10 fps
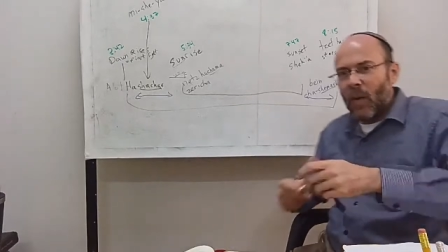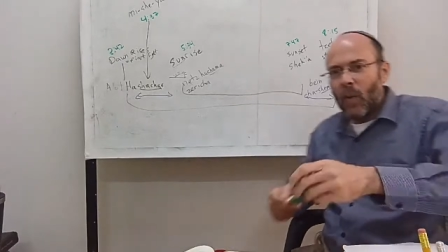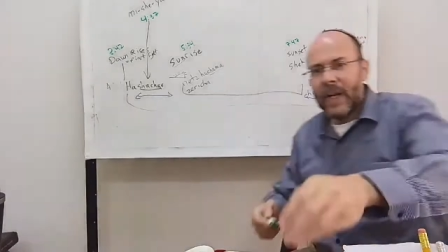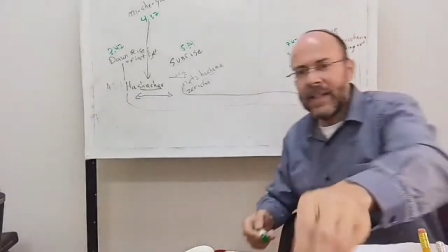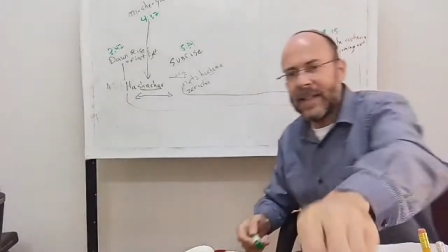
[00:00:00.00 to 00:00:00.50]

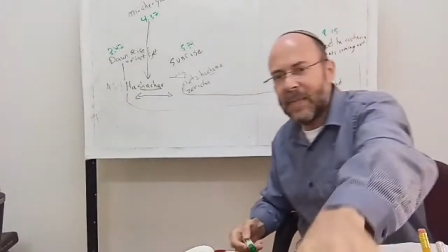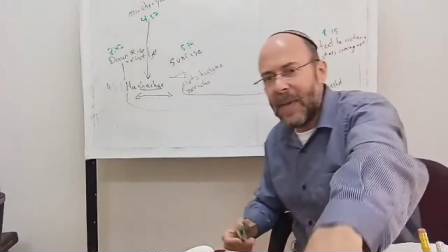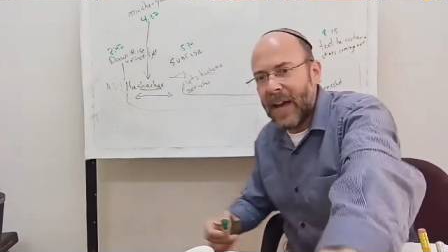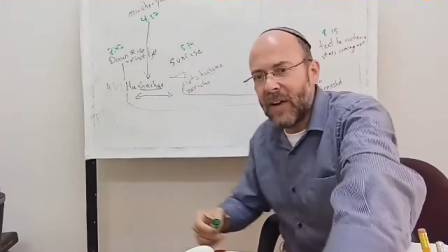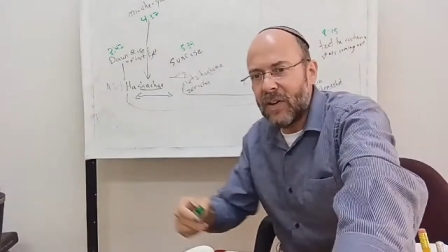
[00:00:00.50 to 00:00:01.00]
What does it
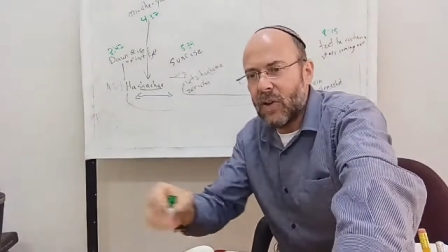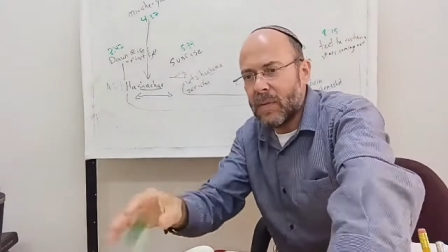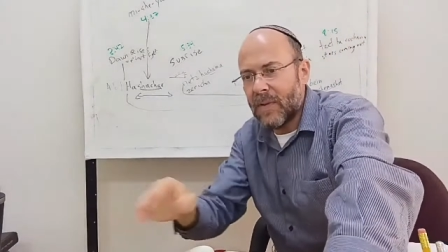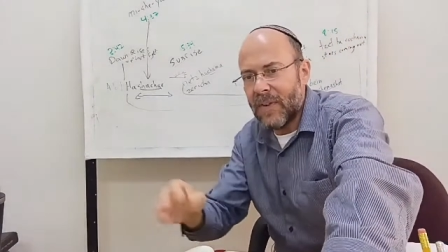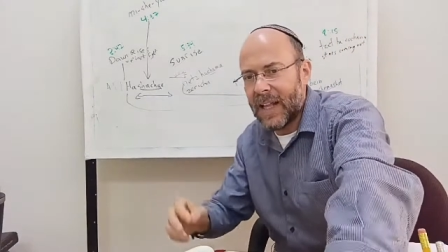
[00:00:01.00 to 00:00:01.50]
matter in
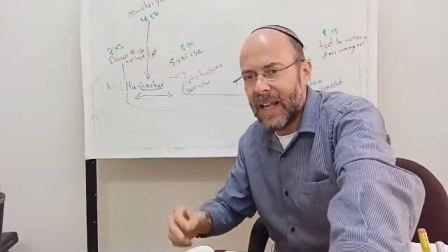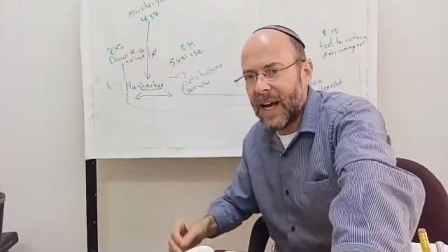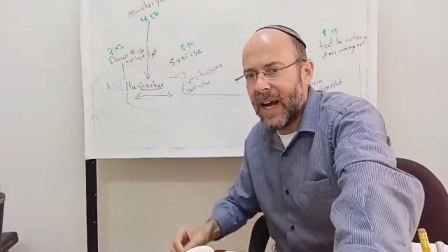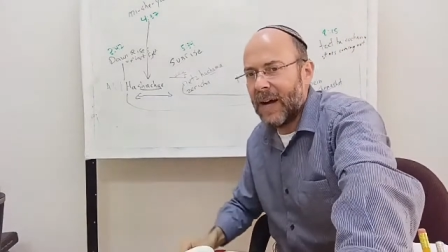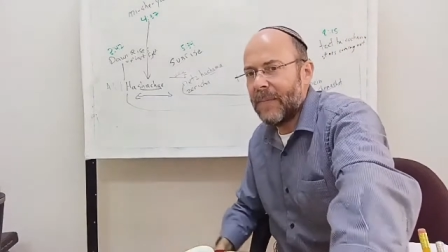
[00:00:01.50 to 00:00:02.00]
terms of
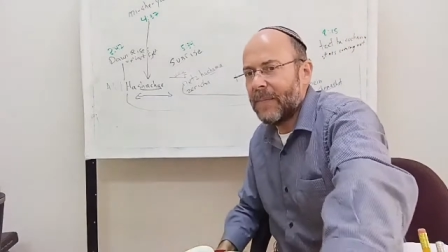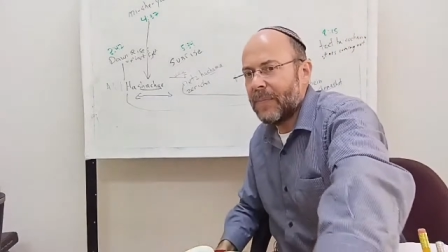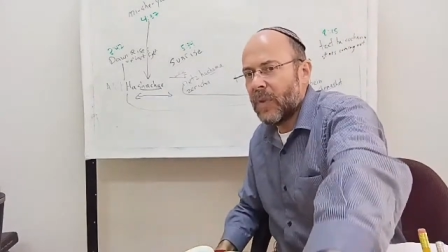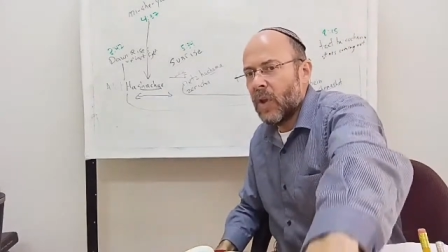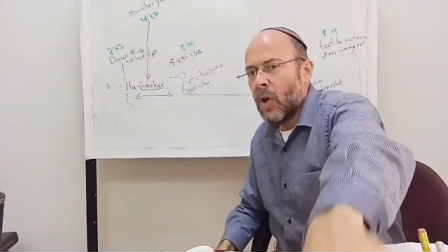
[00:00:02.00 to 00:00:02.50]
halakha?
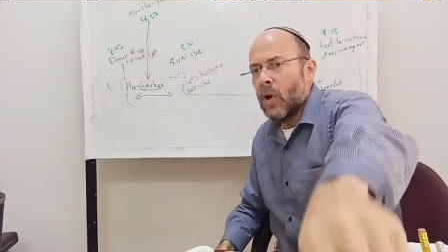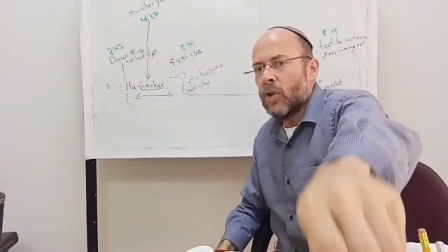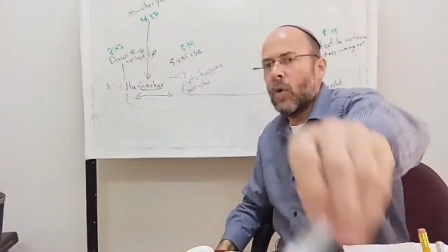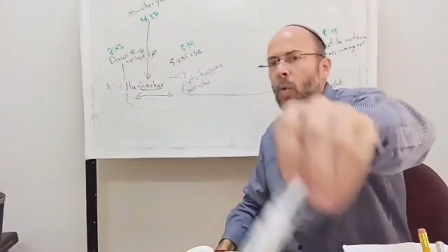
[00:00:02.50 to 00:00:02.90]
So